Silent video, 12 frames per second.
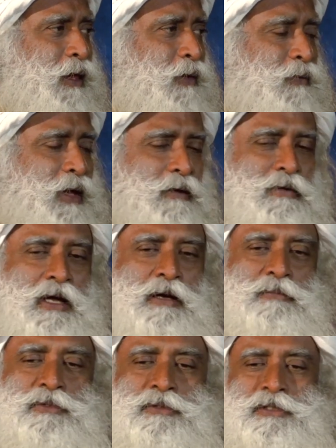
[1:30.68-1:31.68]
we have
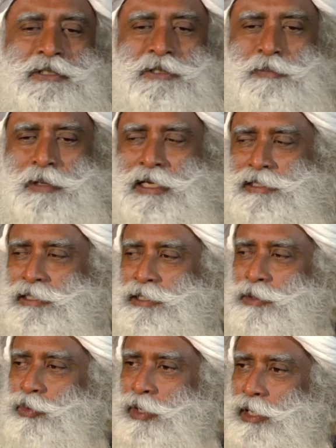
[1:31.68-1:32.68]
come to this place in
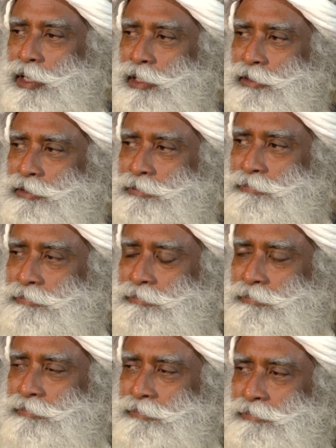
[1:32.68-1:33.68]
the world,
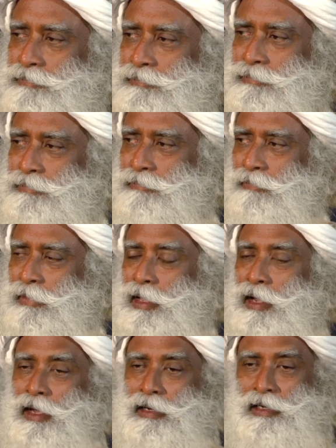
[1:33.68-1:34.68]

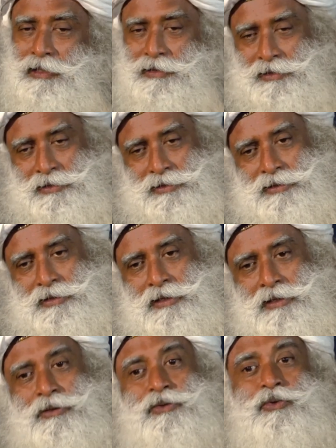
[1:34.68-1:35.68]

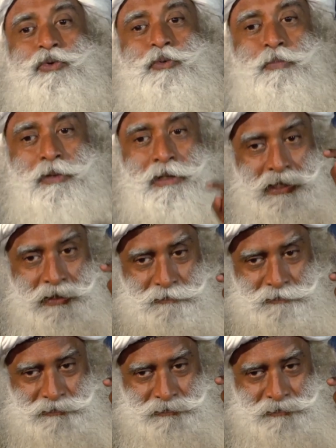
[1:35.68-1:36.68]
unless you
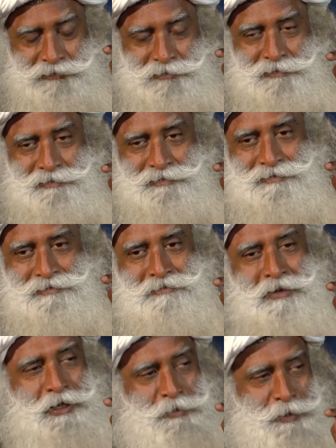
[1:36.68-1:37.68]
believe,
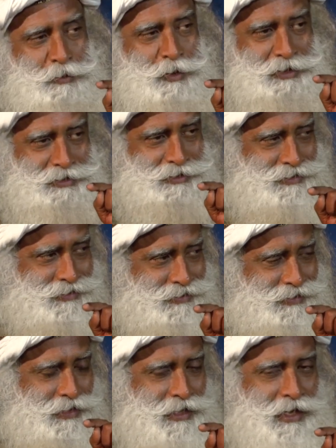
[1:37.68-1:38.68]
mark my words,
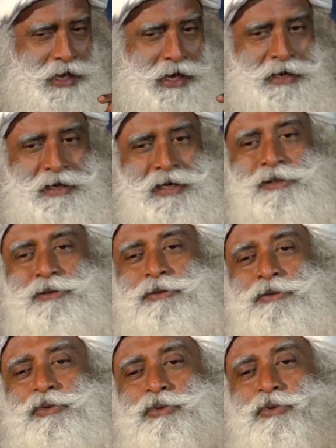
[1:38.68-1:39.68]
unless
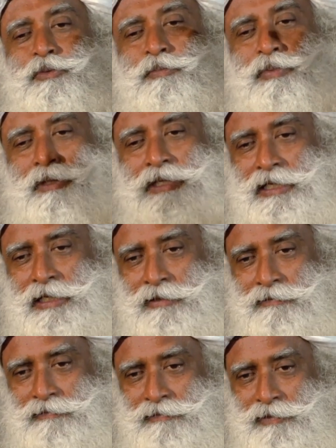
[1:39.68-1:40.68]
you
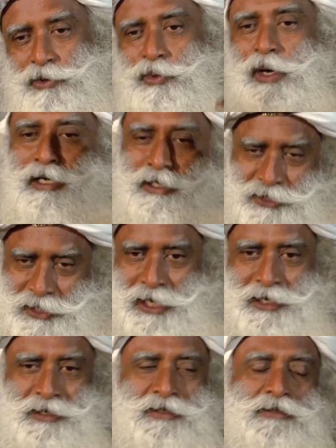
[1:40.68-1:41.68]
believe, you
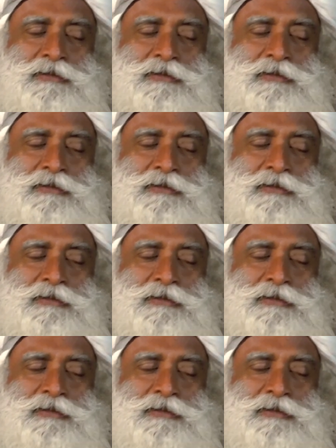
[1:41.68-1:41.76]
understand.